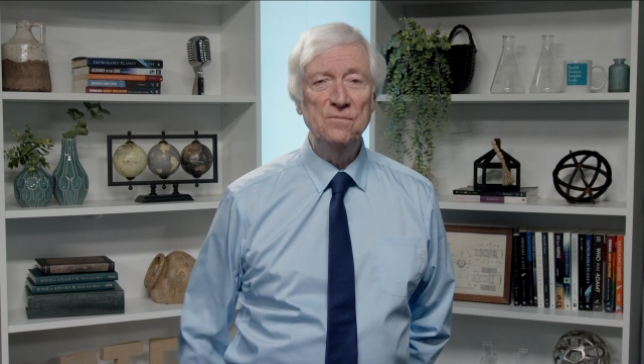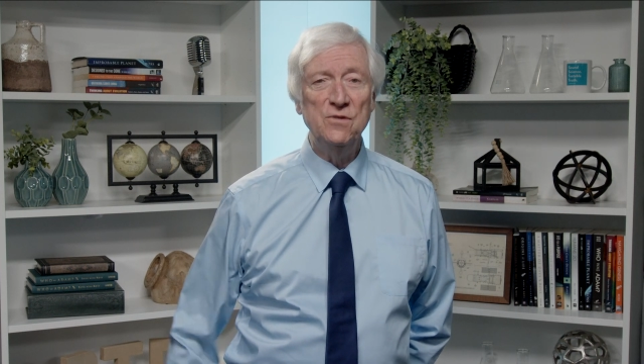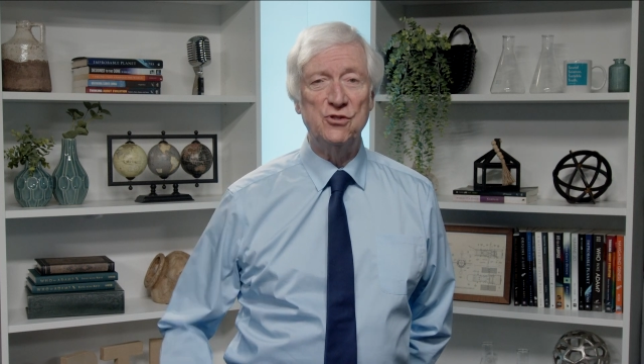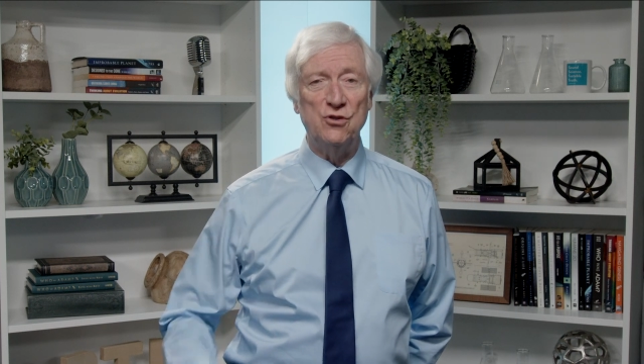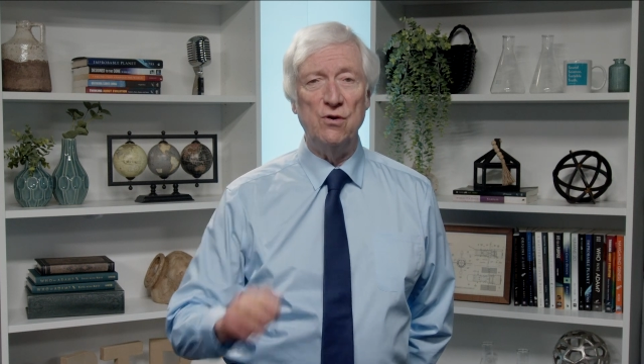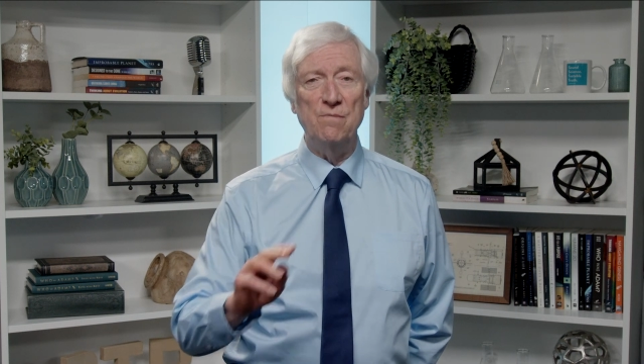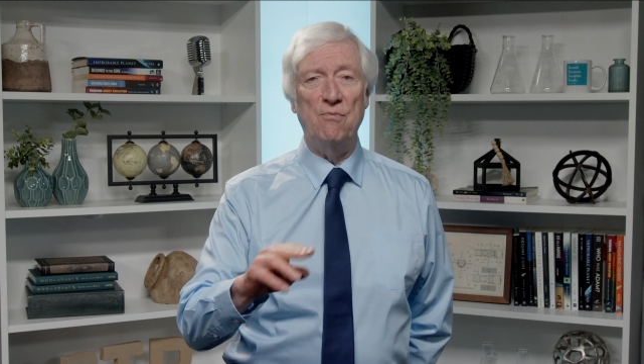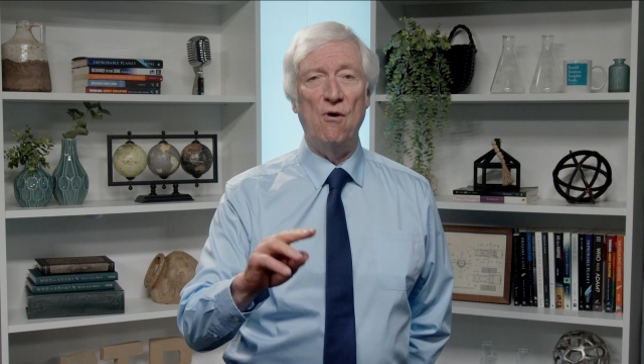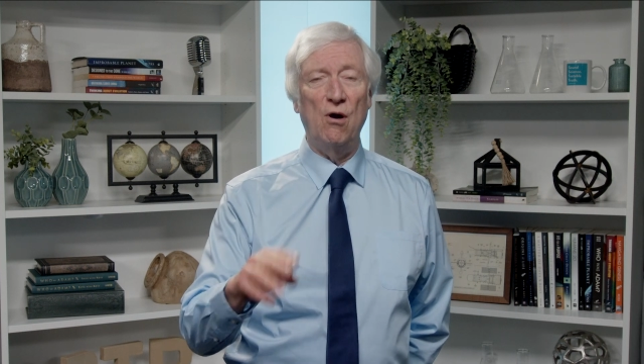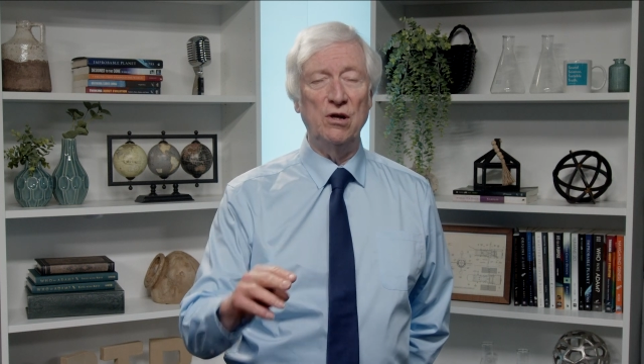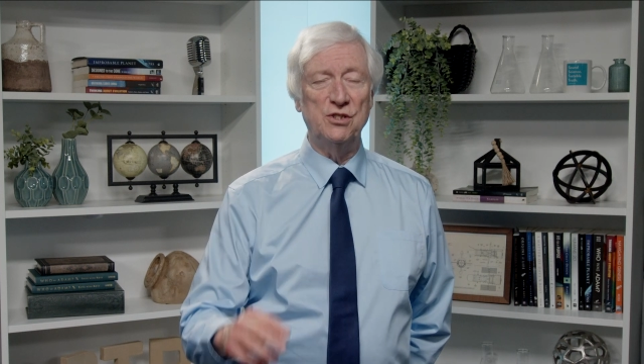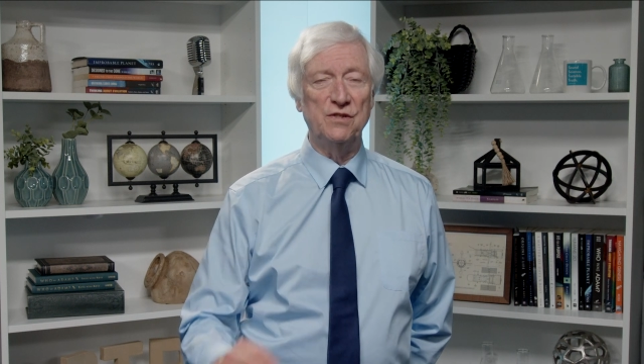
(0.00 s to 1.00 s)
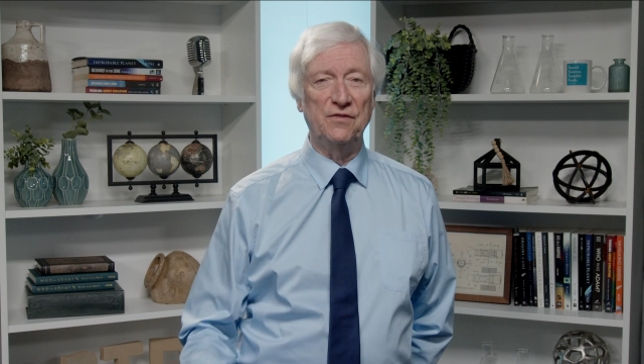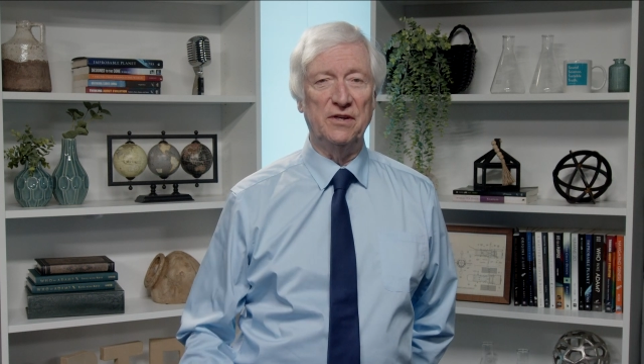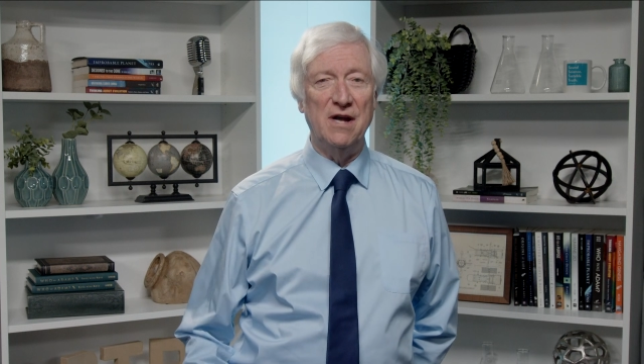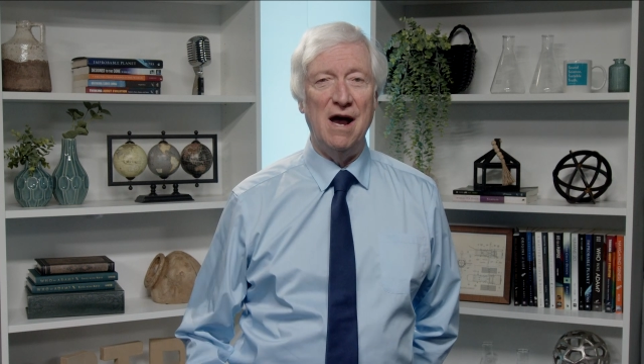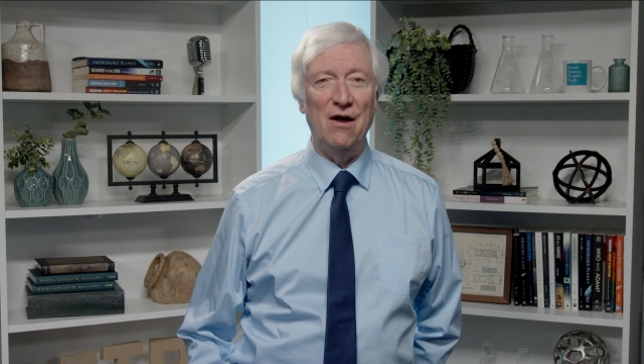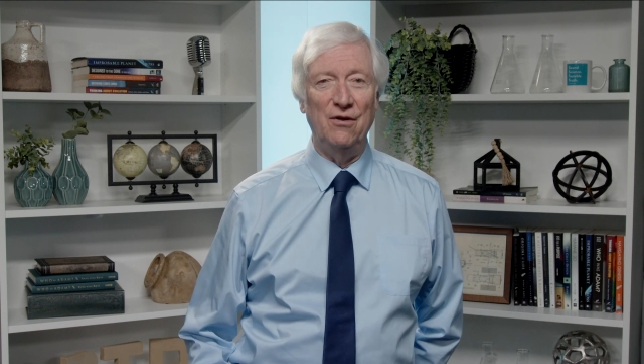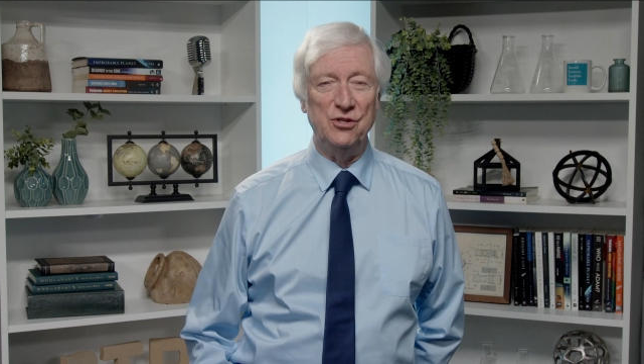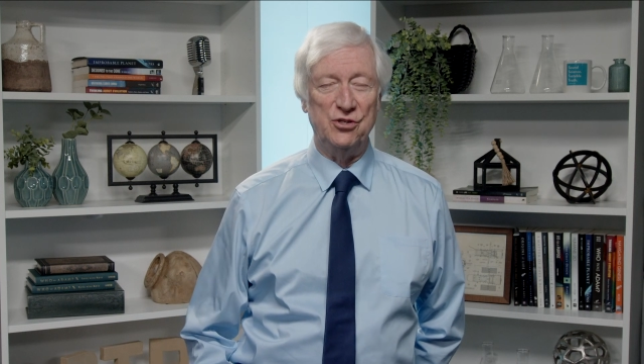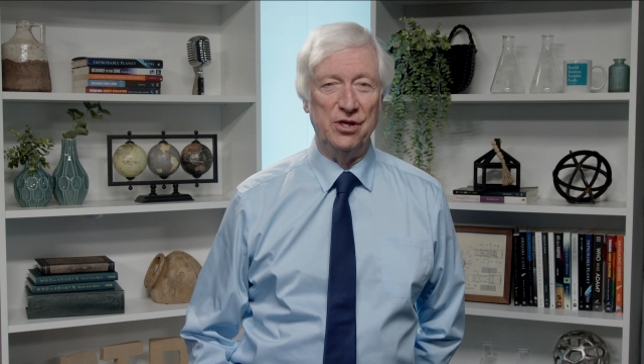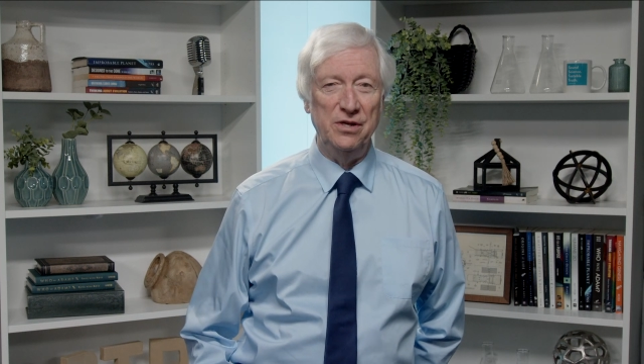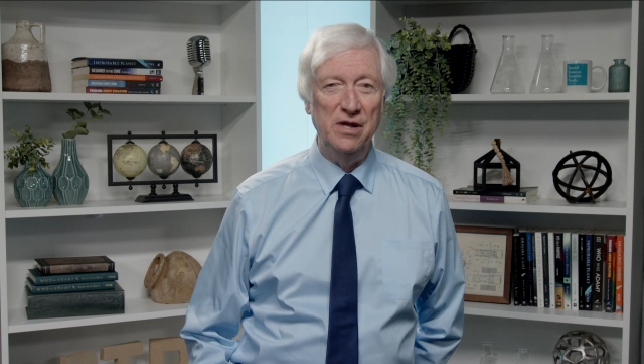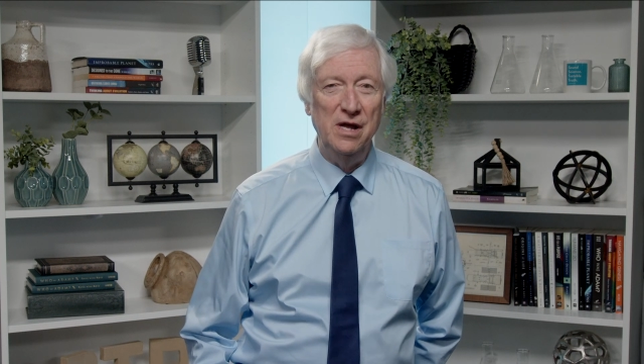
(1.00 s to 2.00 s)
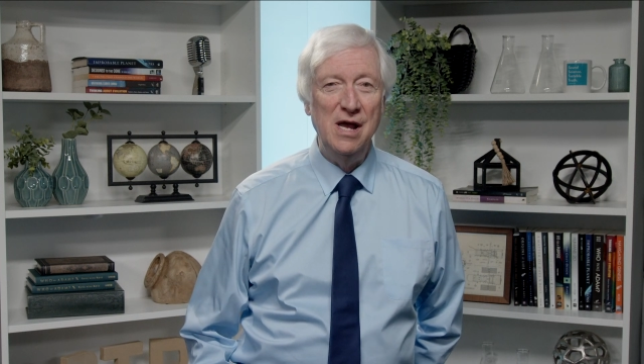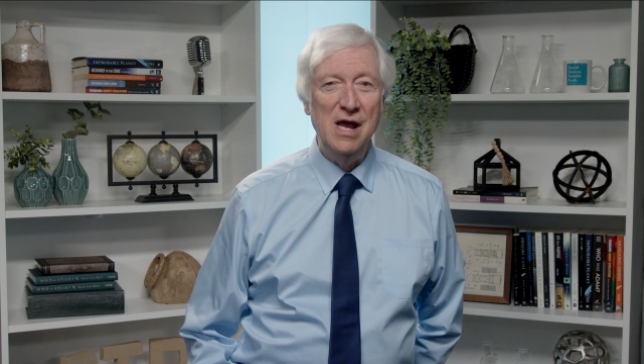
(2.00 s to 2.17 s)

certain parts of the collagen